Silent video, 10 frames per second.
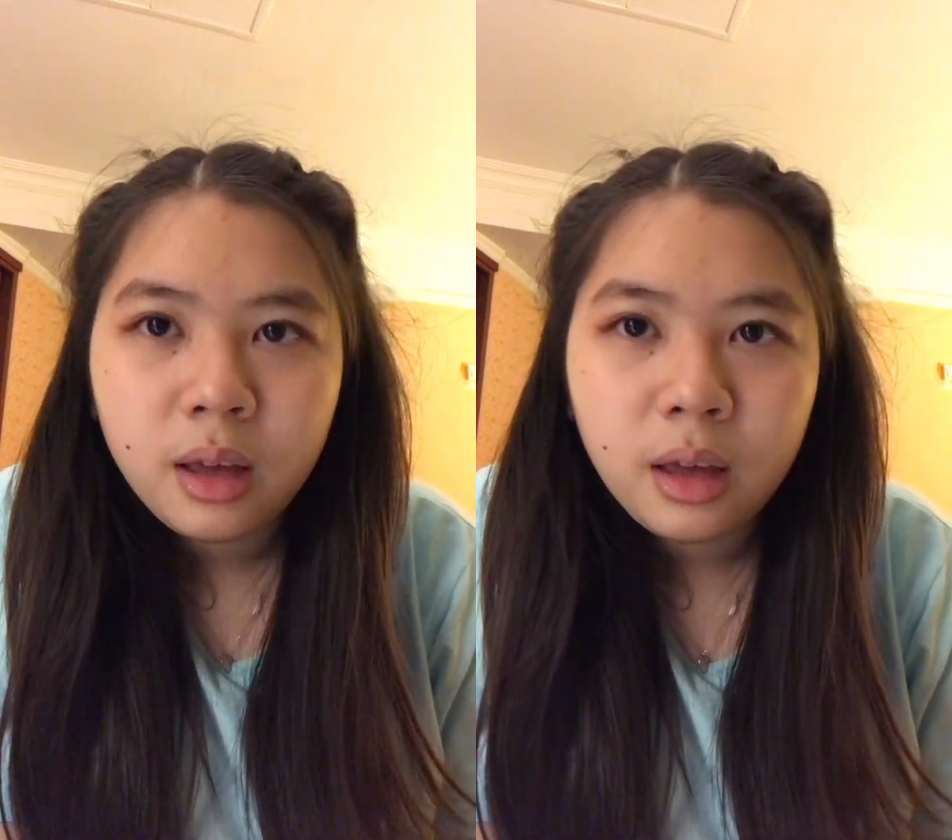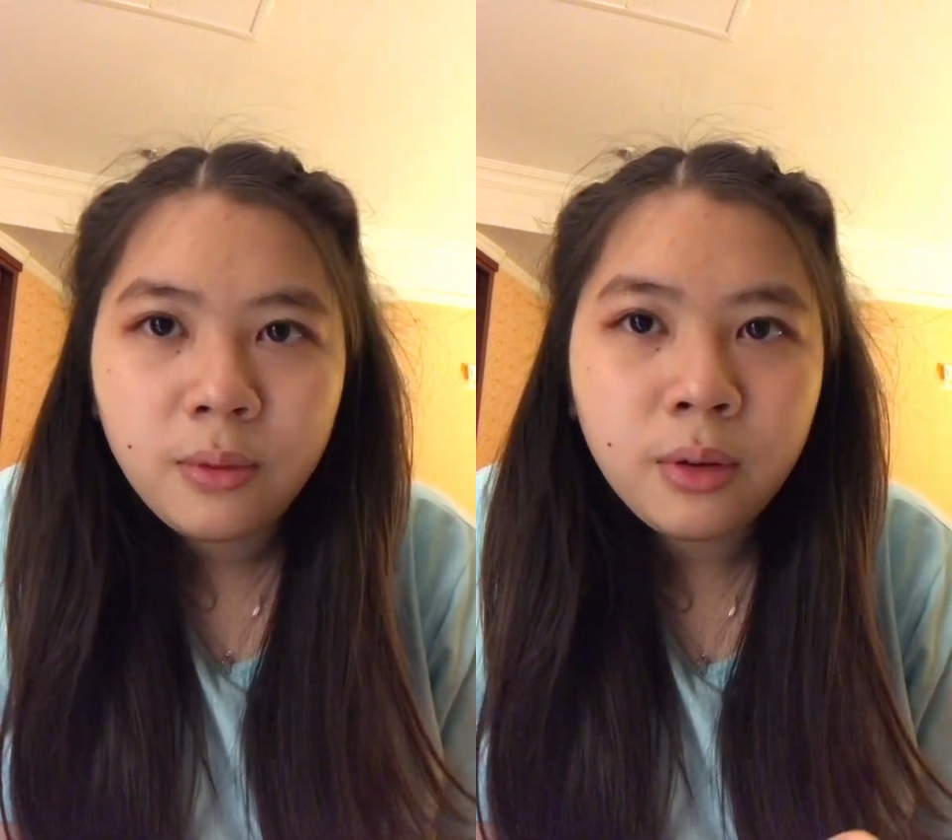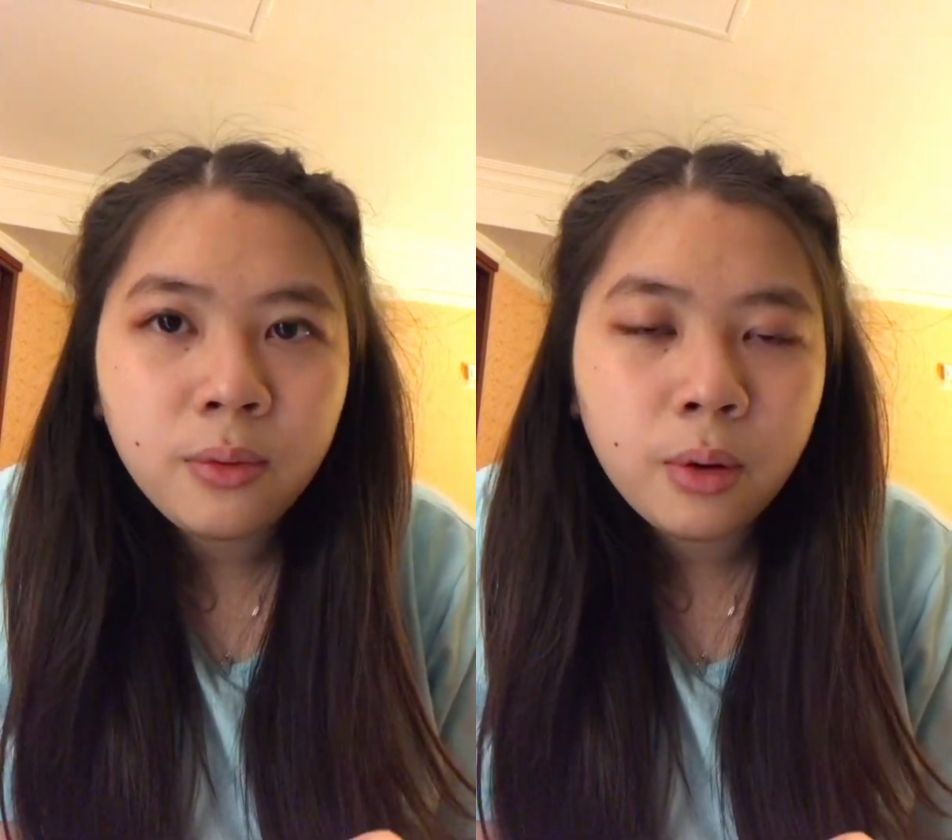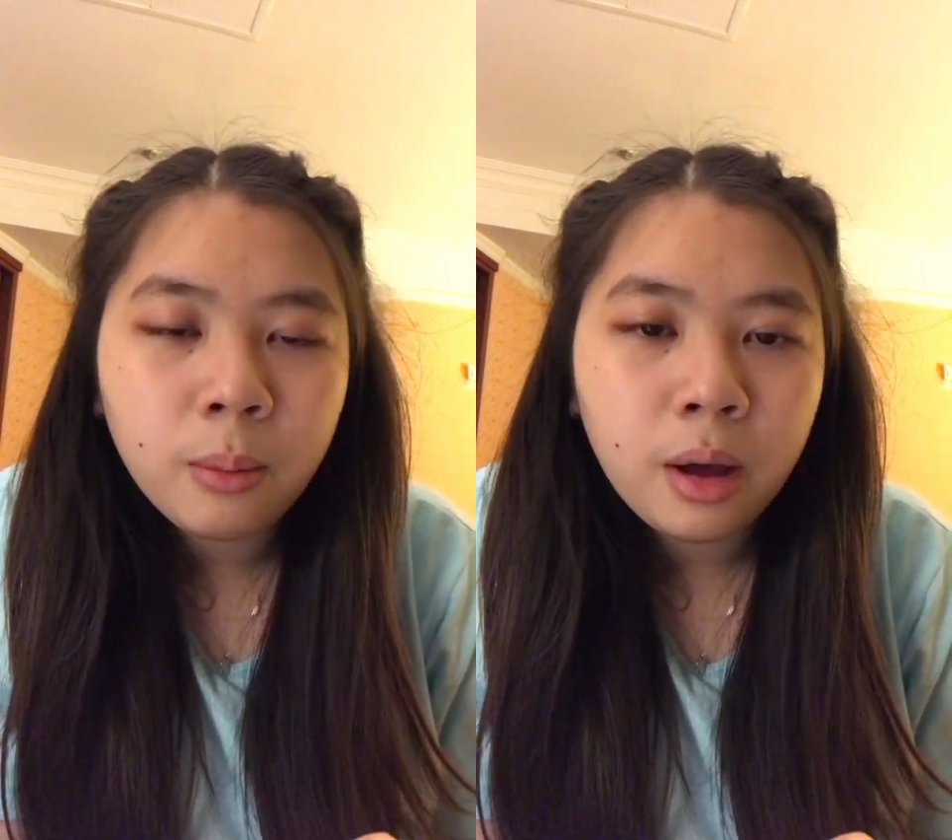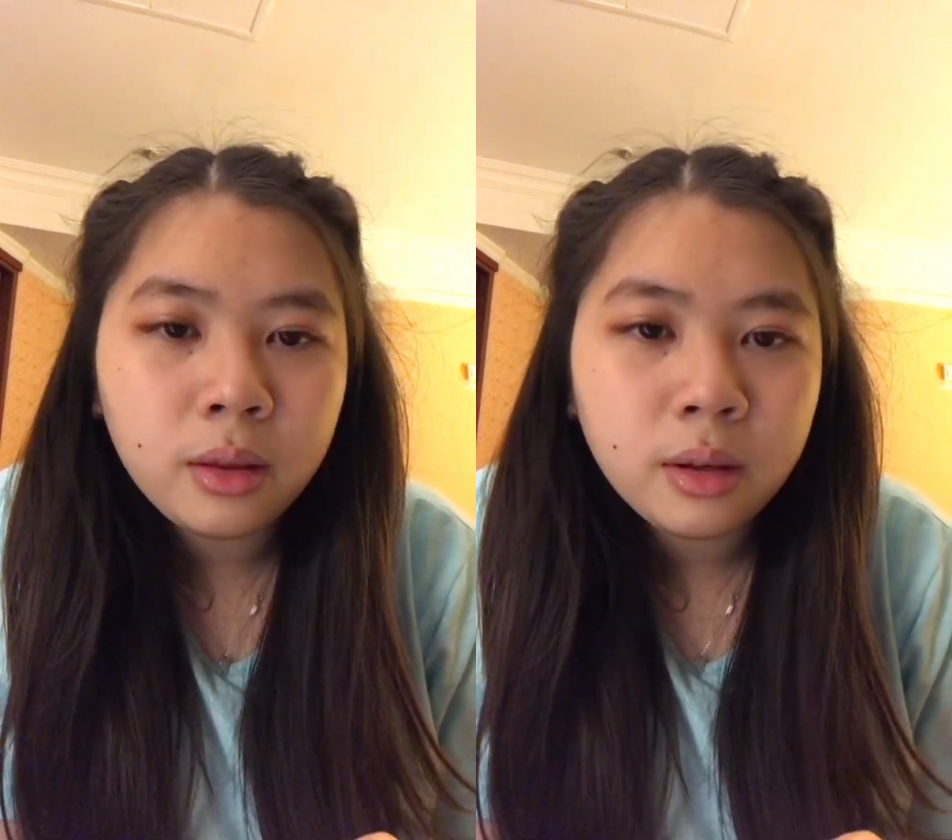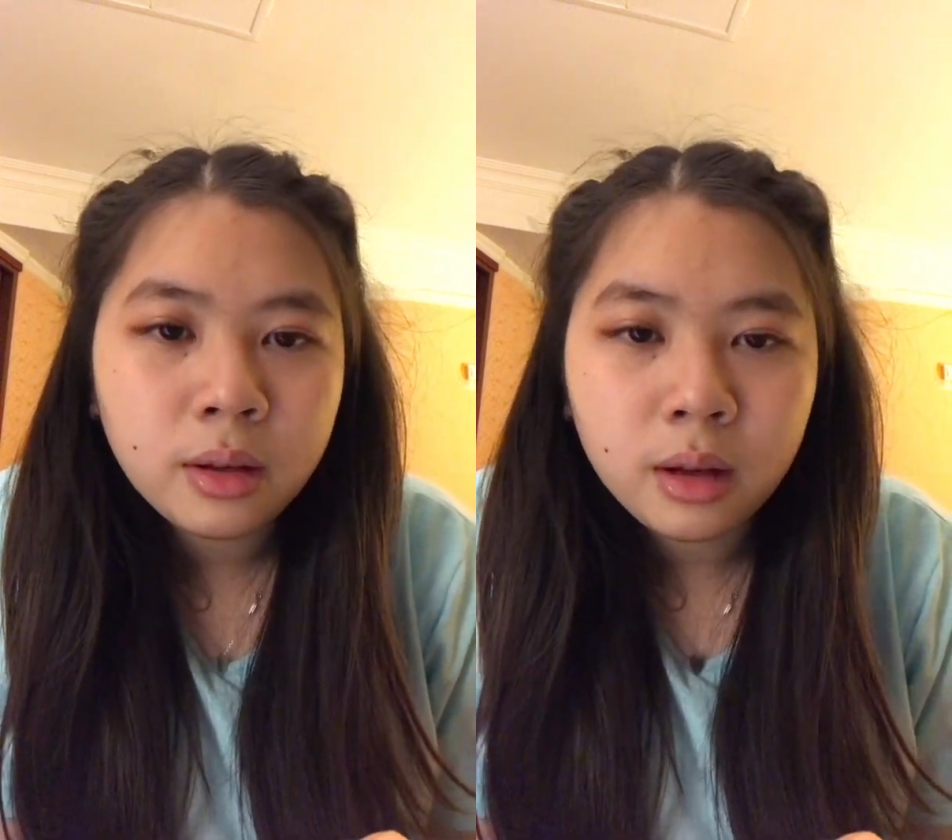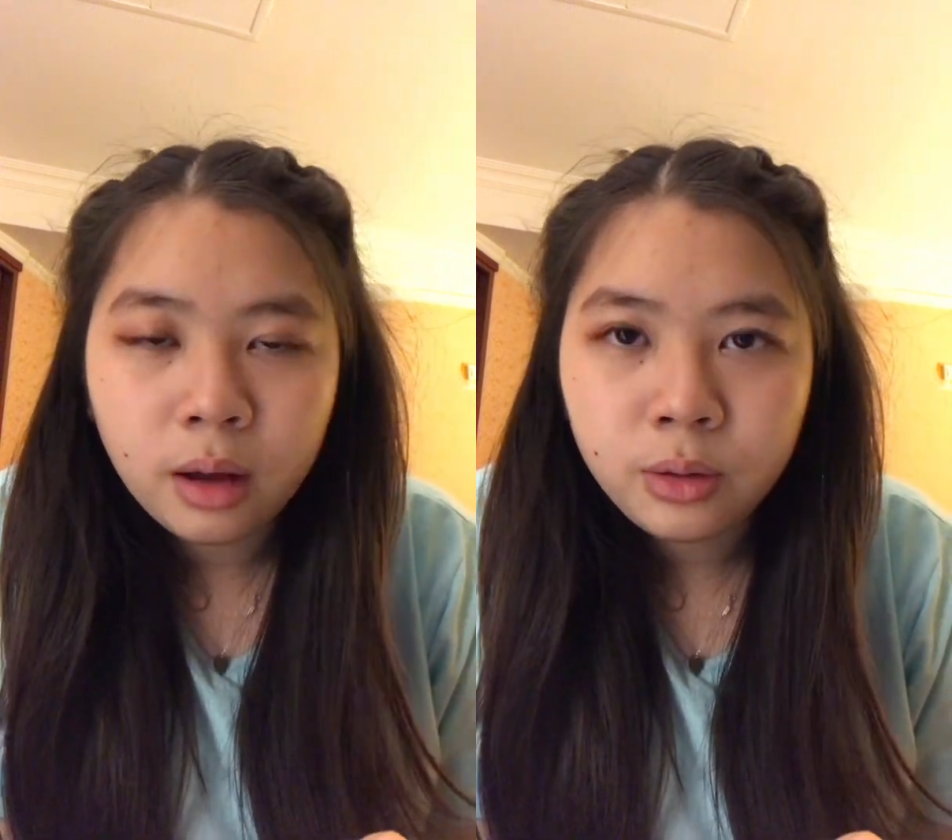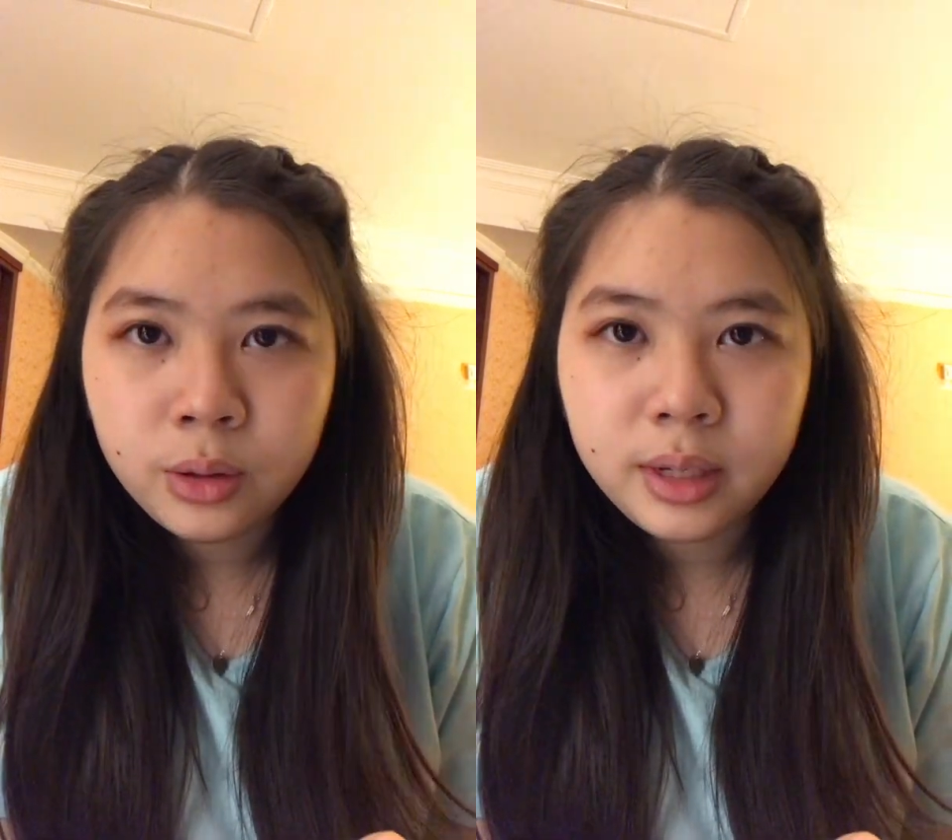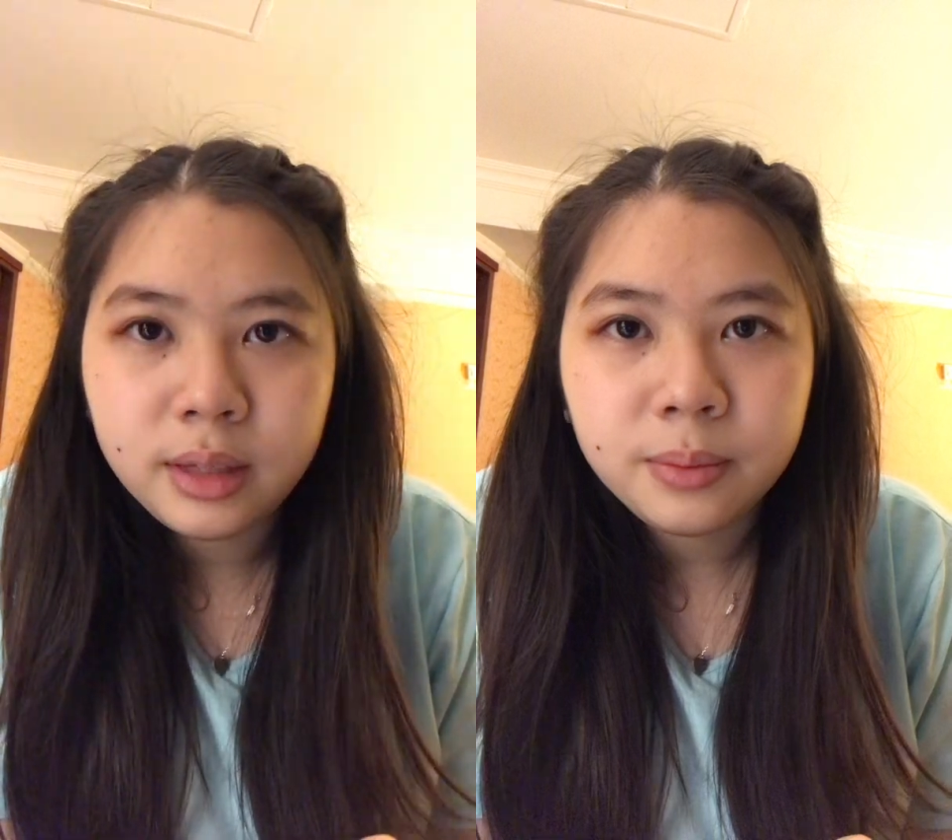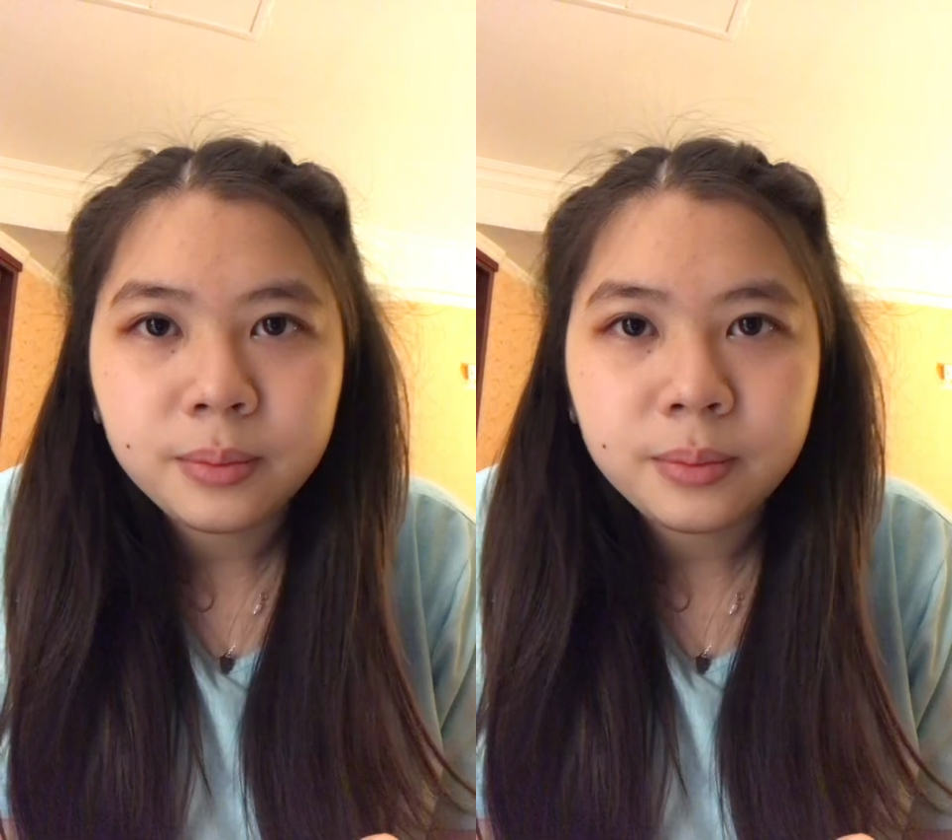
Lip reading: even from other countries.